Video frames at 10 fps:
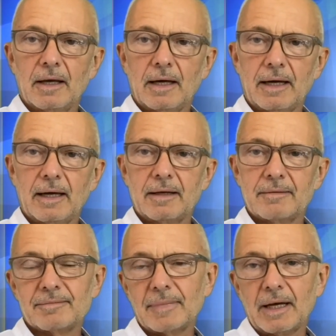
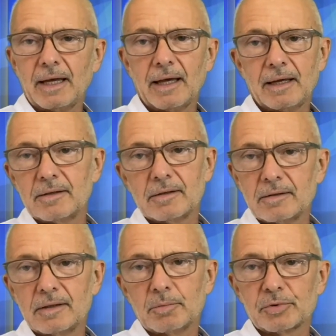I had
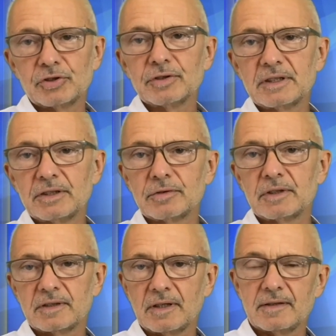the opportunity to
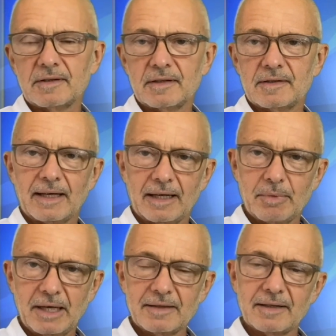discuss this
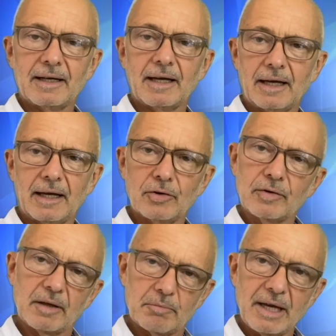database, and I know
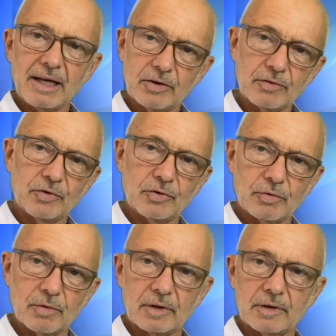that many of you
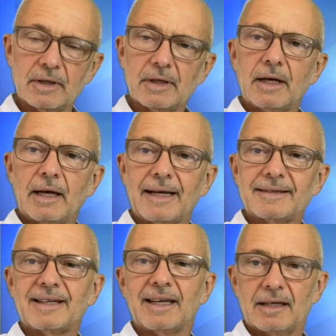were
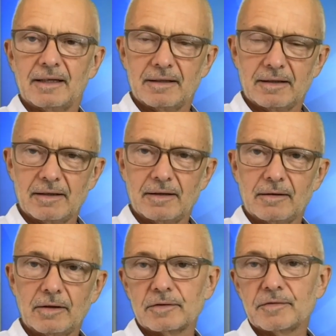asking a
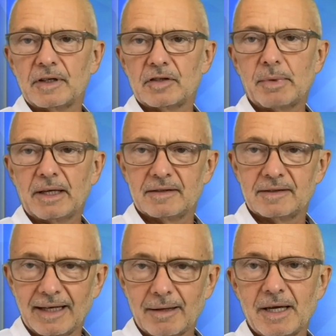lot of things about this
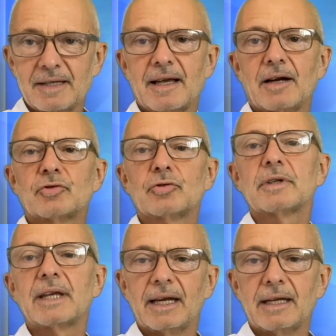database, how to
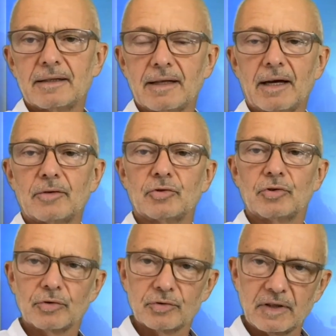get it, how to
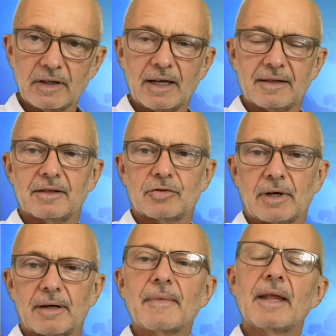use it, etc.